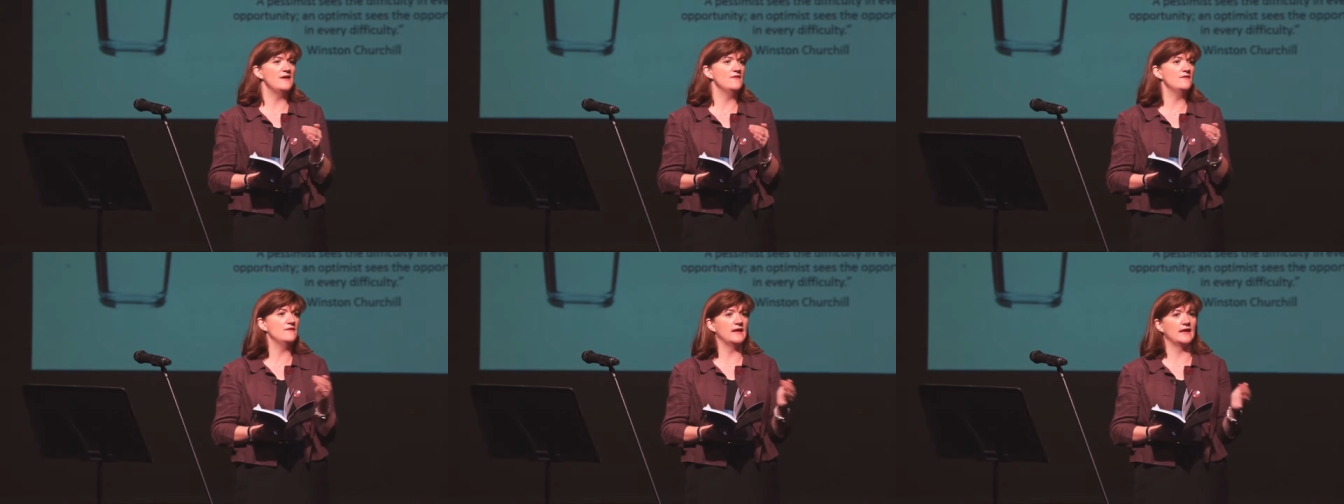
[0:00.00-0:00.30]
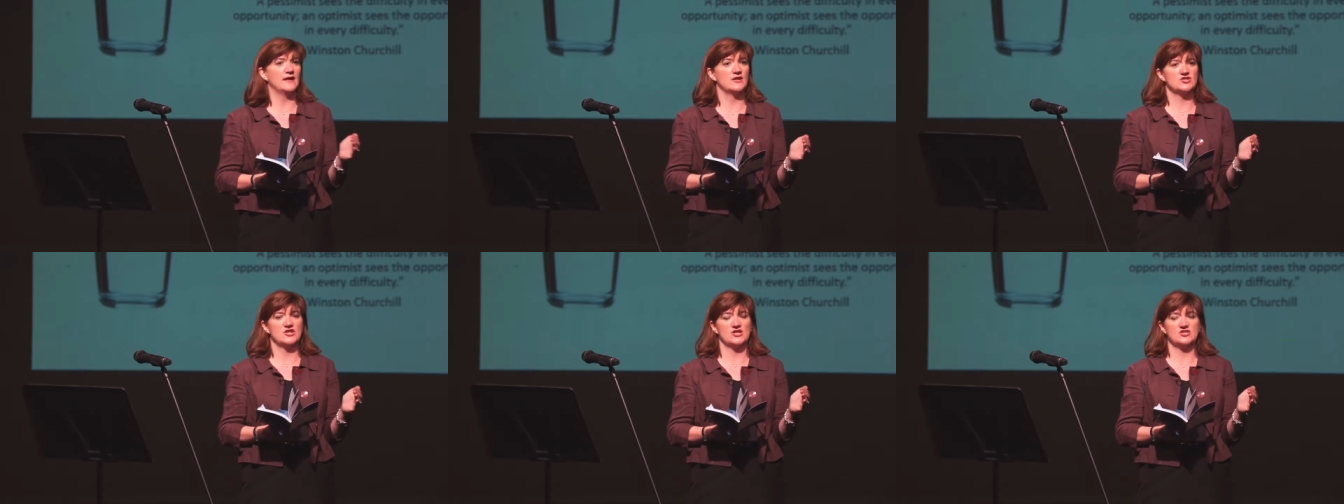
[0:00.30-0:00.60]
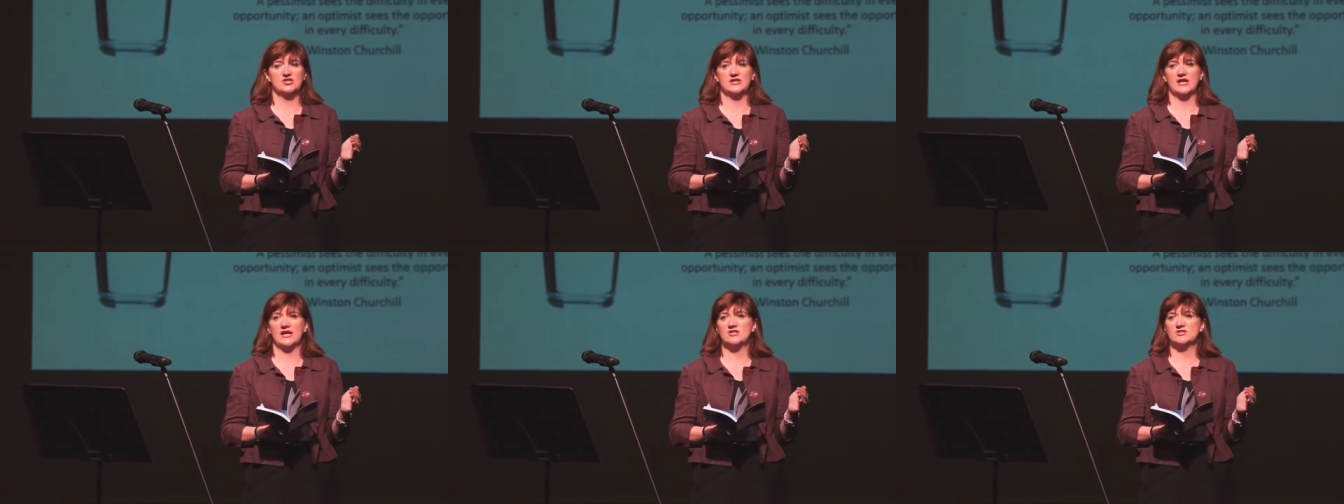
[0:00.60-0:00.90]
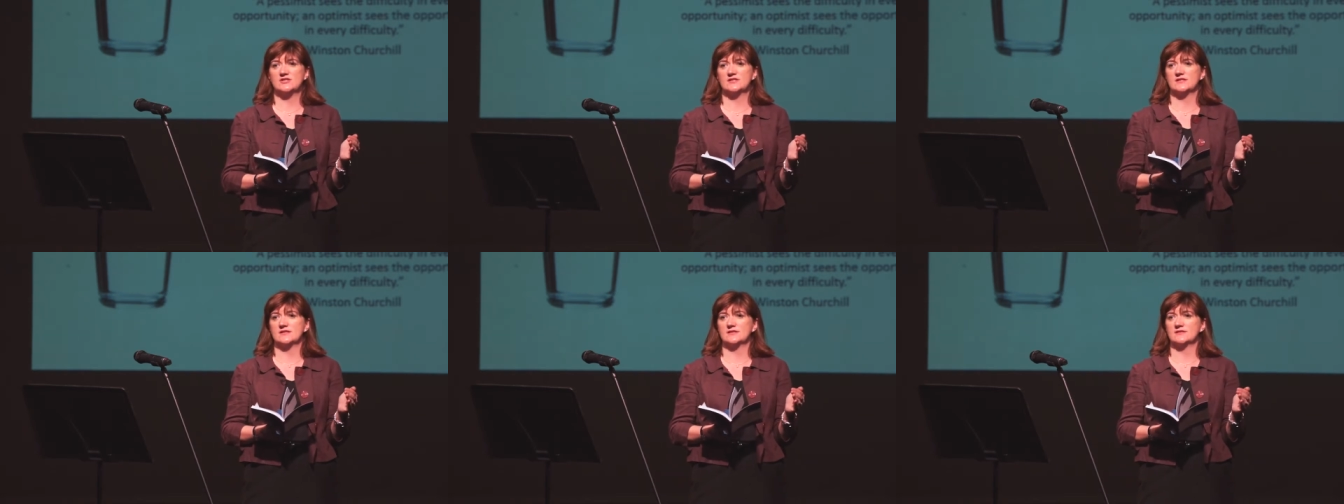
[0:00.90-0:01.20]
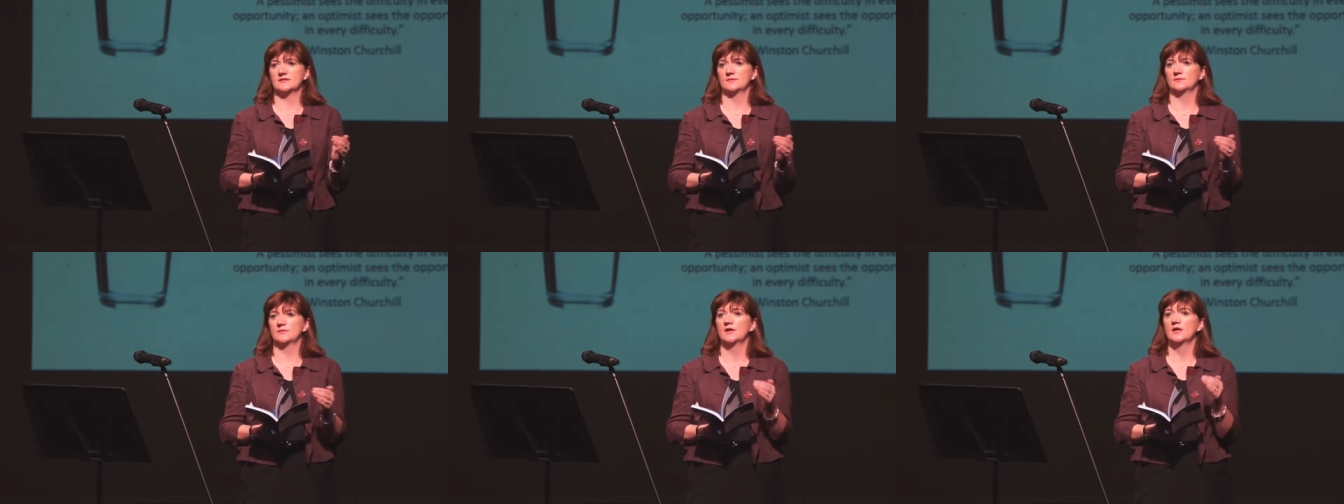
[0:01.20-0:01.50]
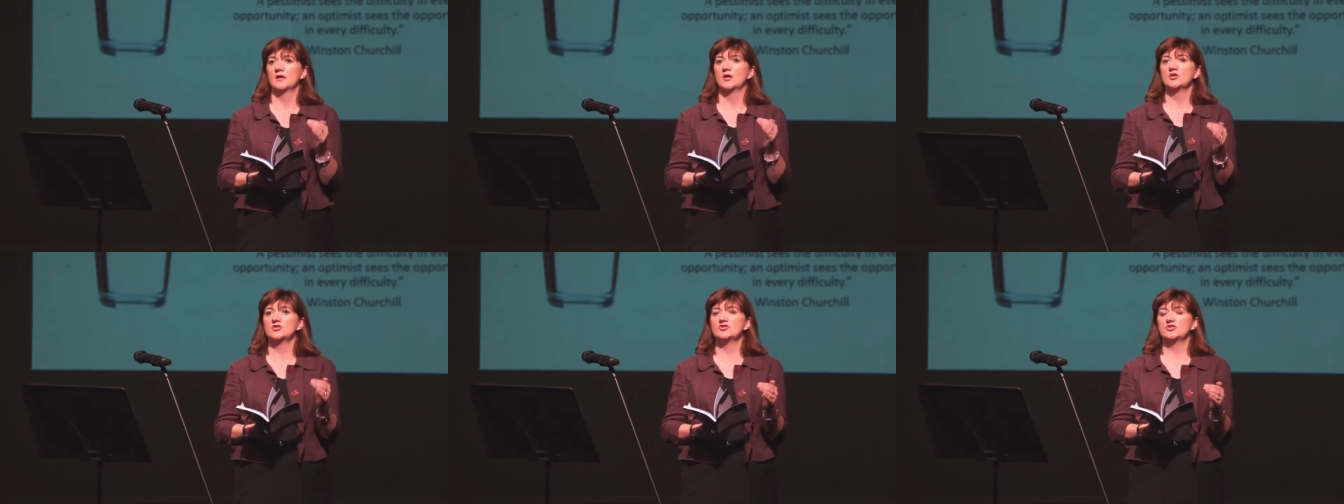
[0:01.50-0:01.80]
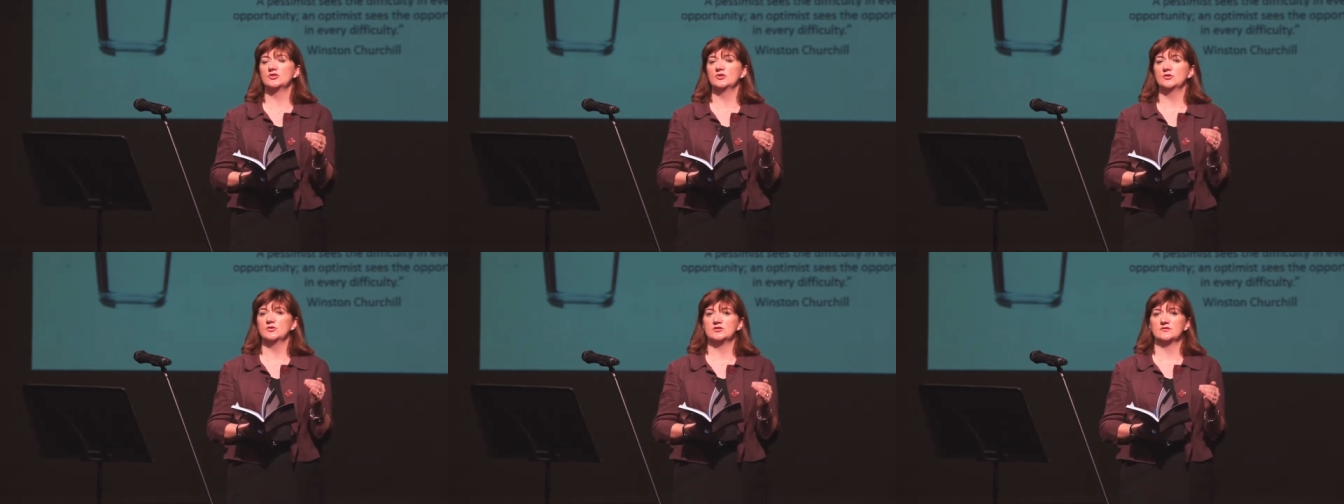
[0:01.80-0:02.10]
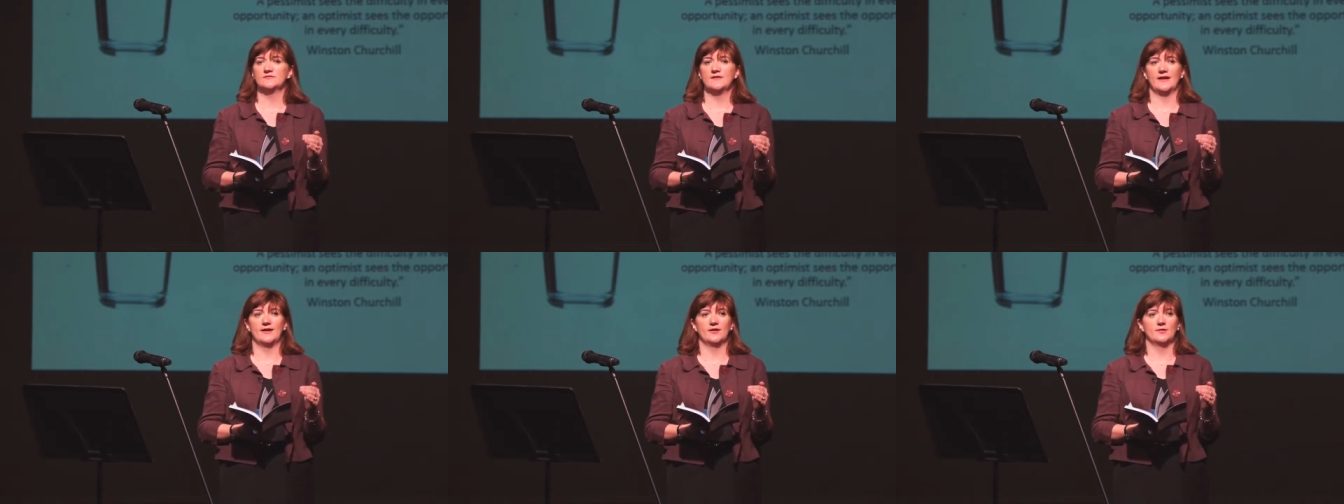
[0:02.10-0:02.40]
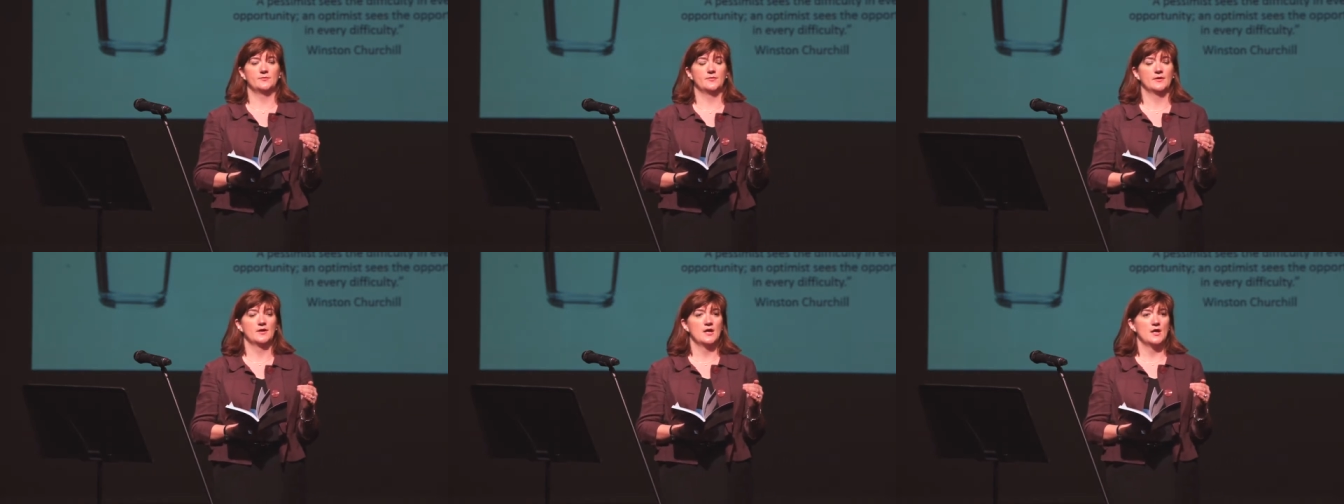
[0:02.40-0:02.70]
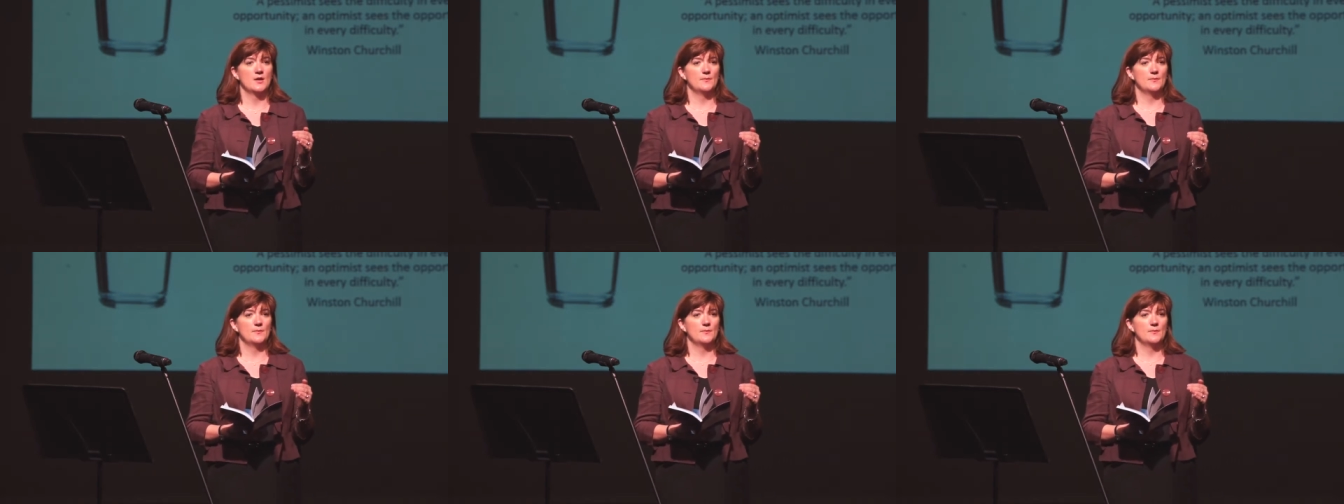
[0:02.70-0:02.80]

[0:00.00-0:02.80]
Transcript: in the English education system to develop.